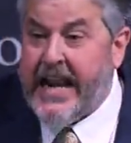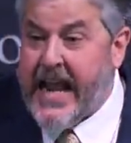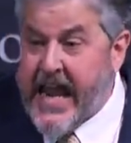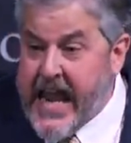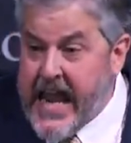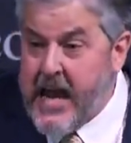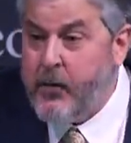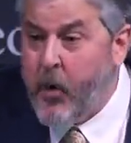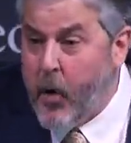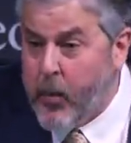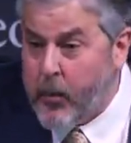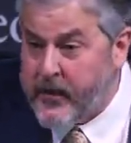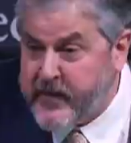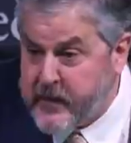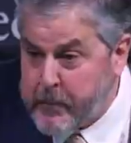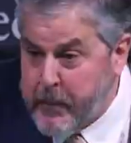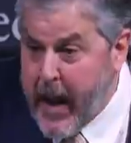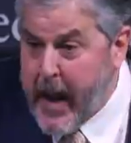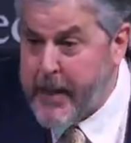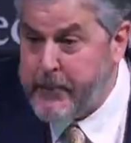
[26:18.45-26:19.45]
and he will
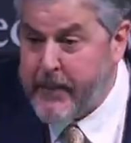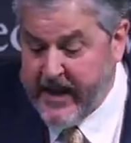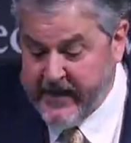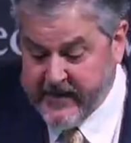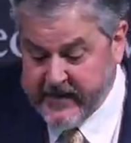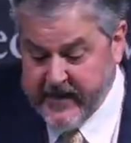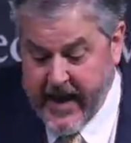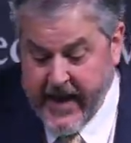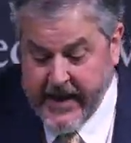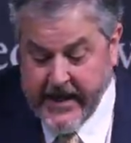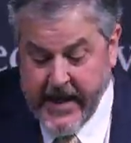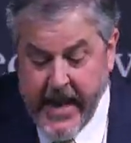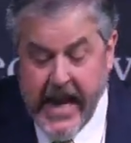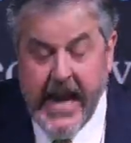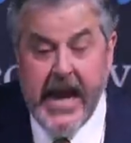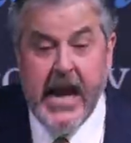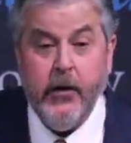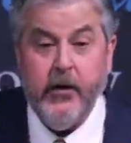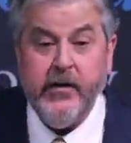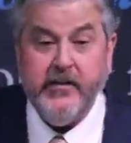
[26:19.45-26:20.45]
respond by saying,
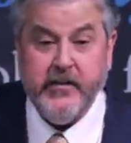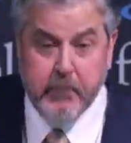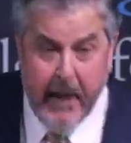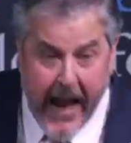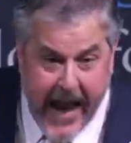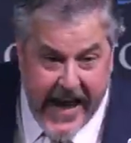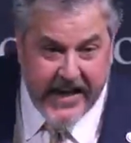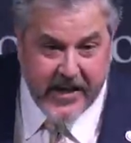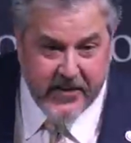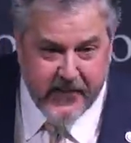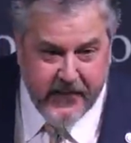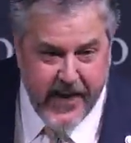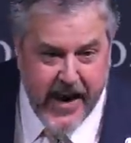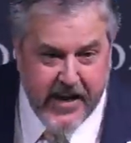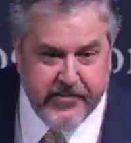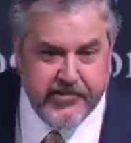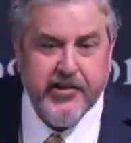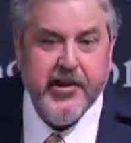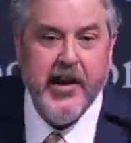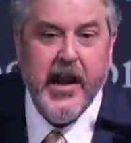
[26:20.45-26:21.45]
Here is my
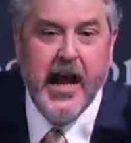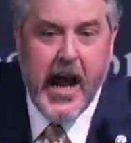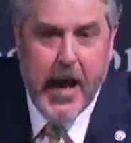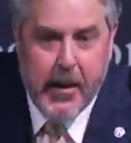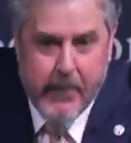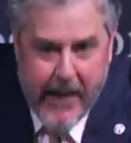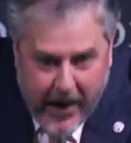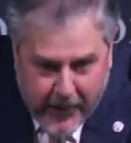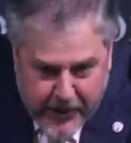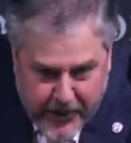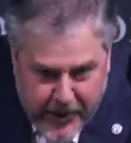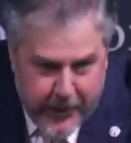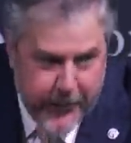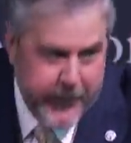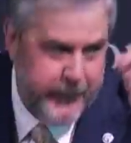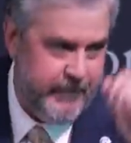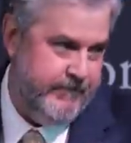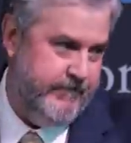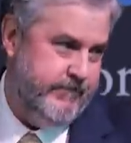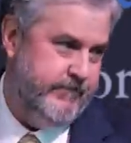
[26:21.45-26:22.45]
confession about
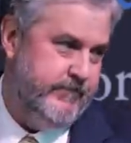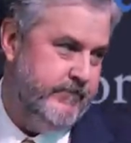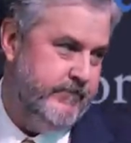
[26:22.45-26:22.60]
you.